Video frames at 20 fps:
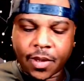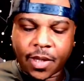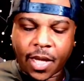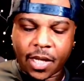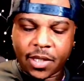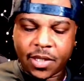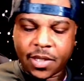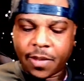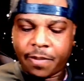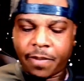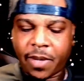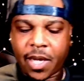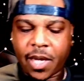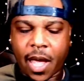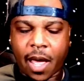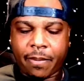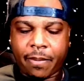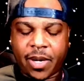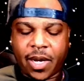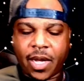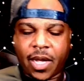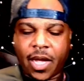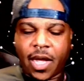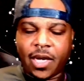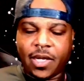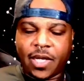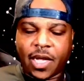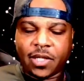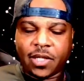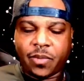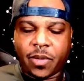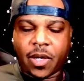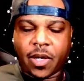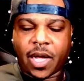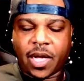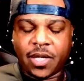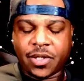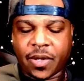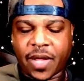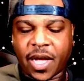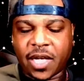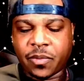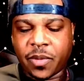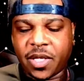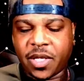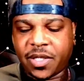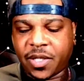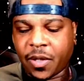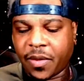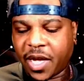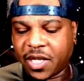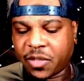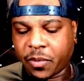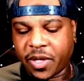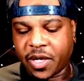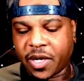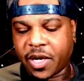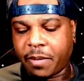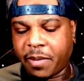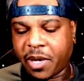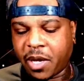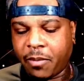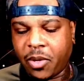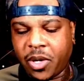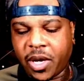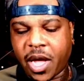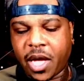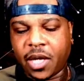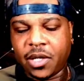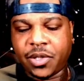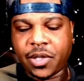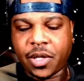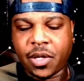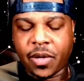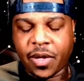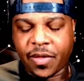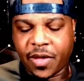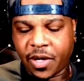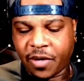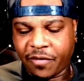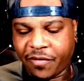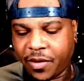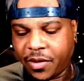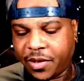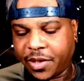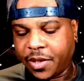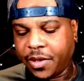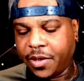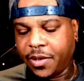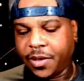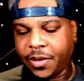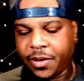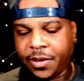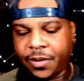That's be happening, and that's what. Okay, so that's what they're going to be communicating to you in the near future.